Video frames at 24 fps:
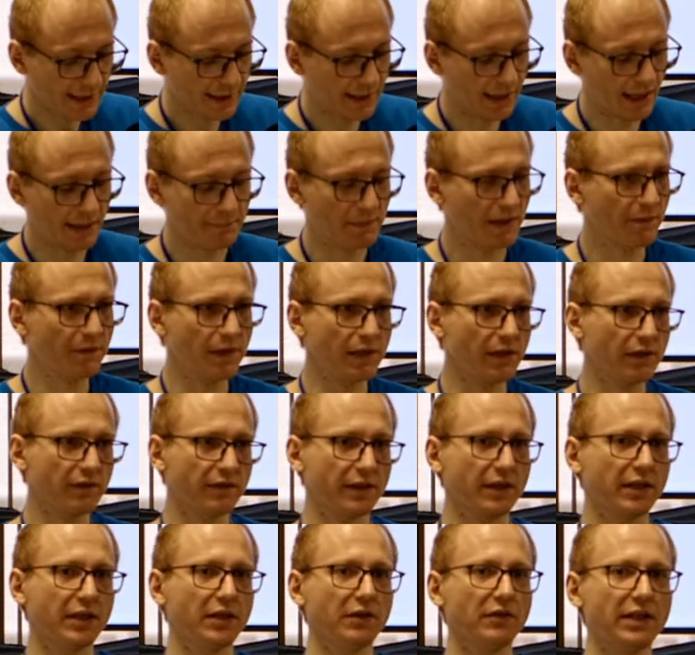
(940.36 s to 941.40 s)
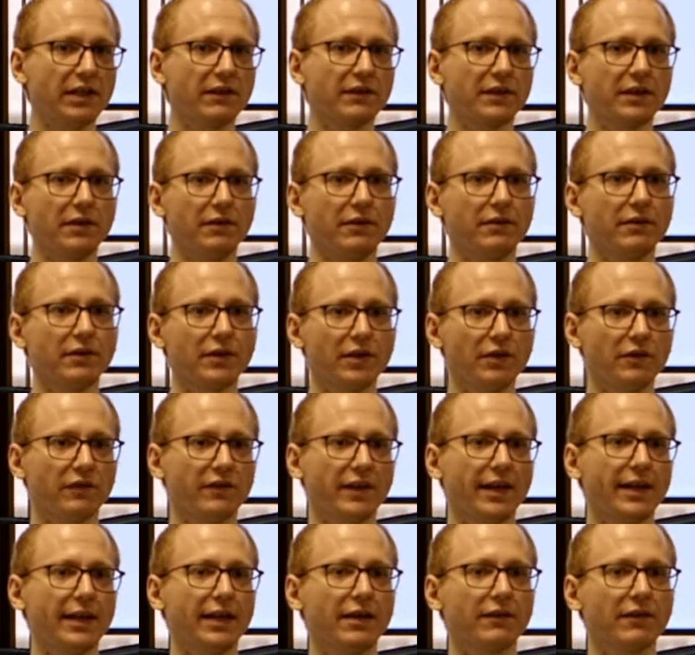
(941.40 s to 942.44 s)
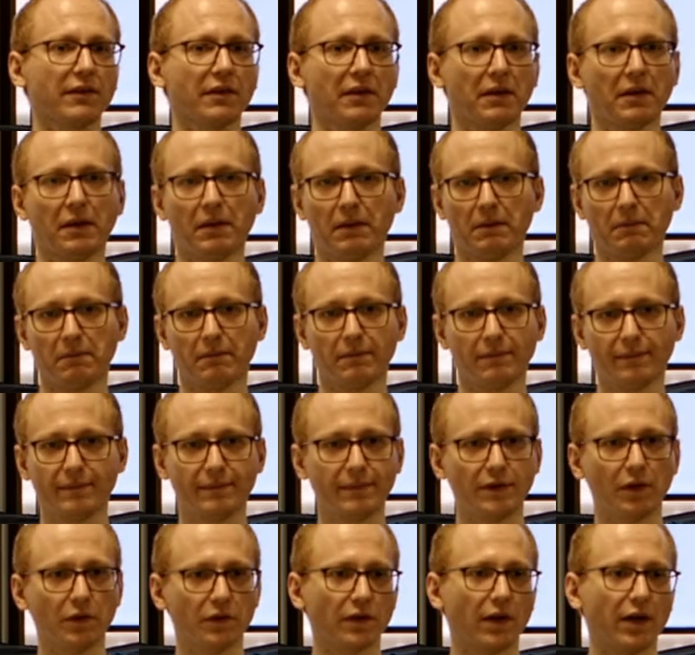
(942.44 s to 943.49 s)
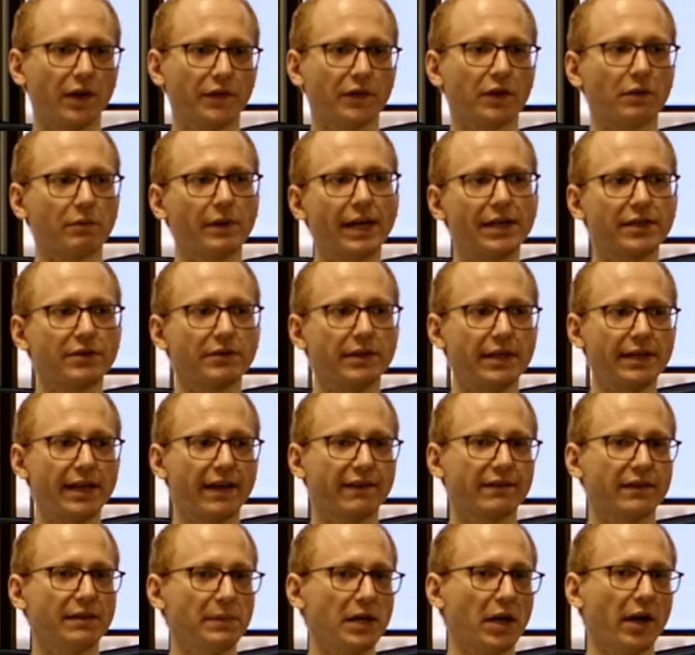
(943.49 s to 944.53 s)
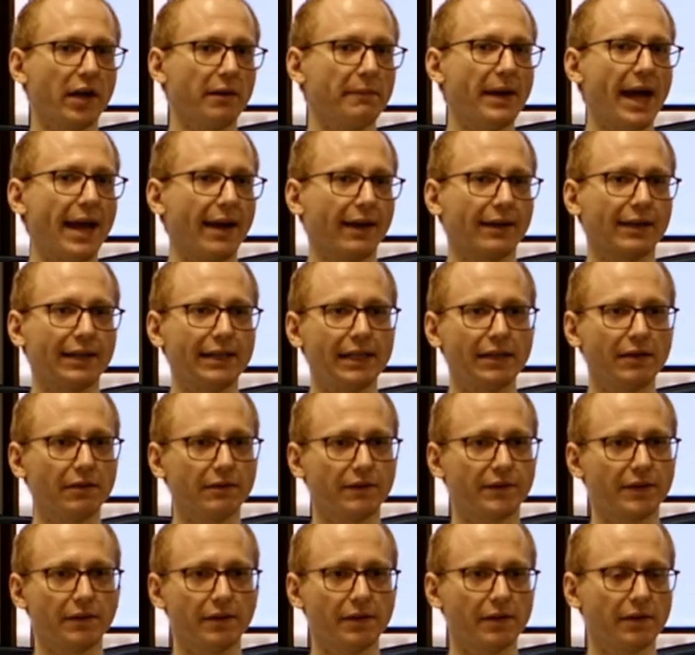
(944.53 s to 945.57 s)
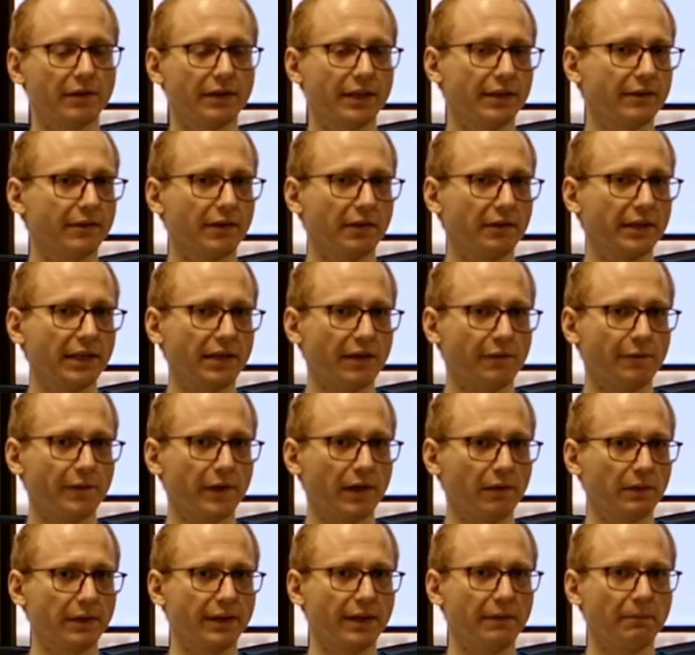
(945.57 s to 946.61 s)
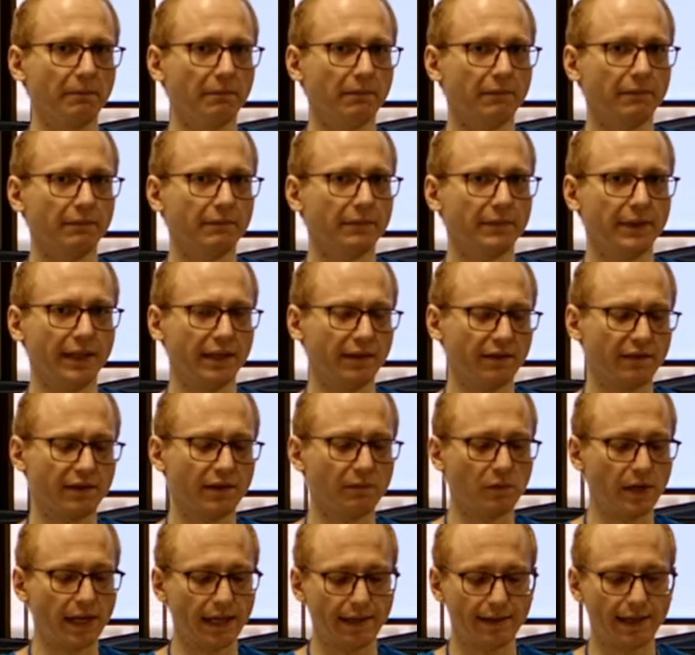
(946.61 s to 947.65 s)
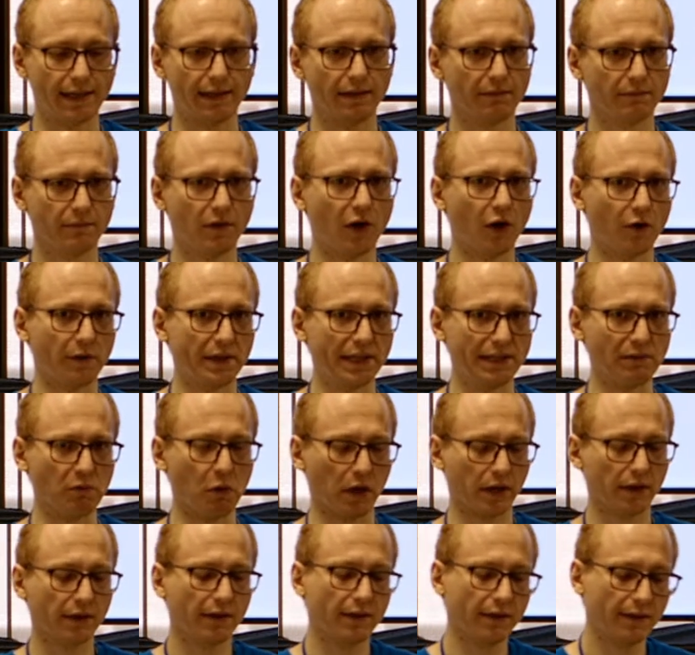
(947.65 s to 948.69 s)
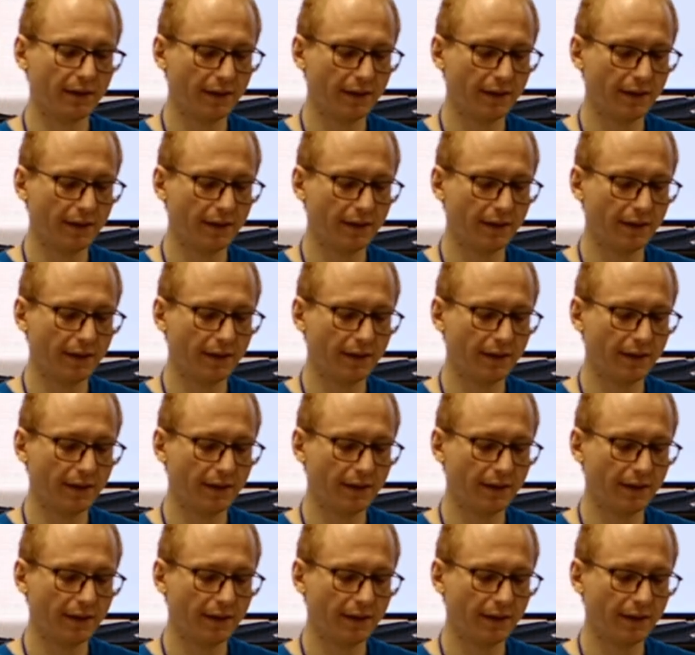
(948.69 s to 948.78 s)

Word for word: Um, if you're using Qt's Q, Q settings, those also write to IndexedDB automatically, so you not, don't need to fiddle with them in some way. They already work.